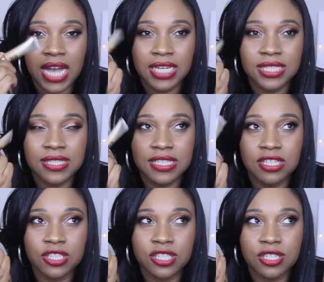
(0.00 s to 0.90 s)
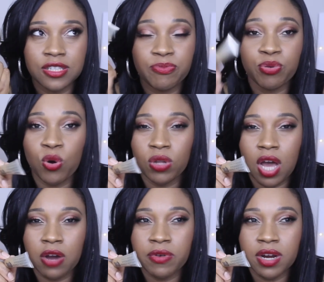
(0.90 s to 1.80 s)
concealer, the Pro
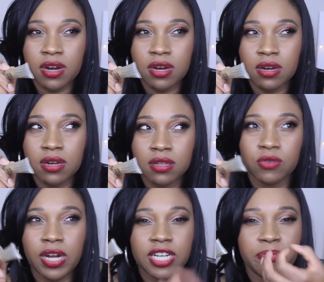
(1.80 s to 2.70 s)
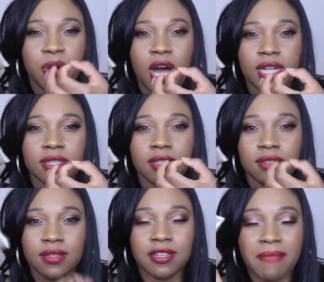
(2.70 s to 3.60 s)
Longwear, the one in the pot,
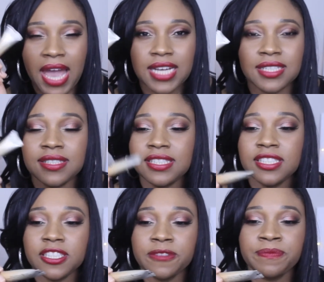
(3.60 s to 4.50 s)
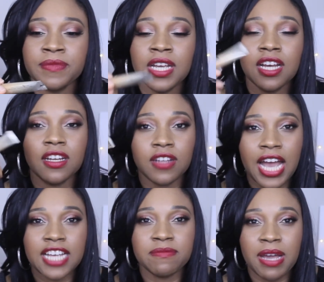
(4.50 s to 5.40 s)
the MAC concealer
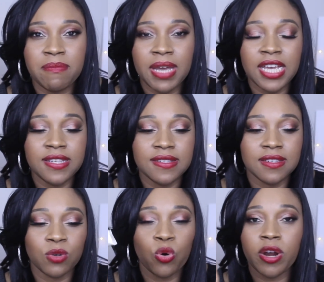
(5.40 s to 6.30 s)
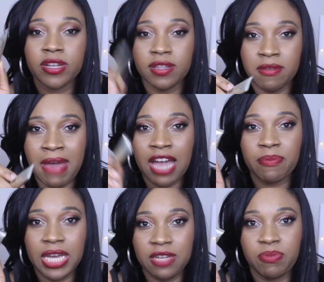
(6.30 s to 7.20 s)
as my base, or the
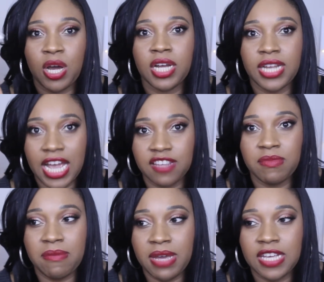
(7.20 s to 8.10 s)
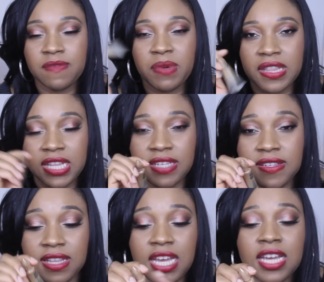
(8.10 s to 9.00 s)
MAC paint pot as my base. But
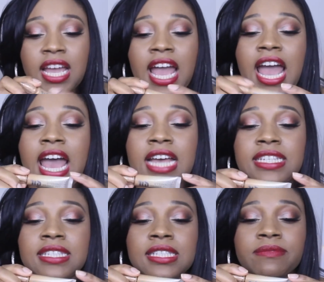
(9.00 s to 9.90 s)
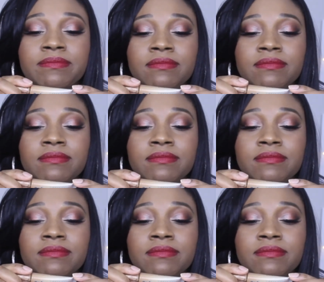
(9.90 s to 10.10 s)
this thing has,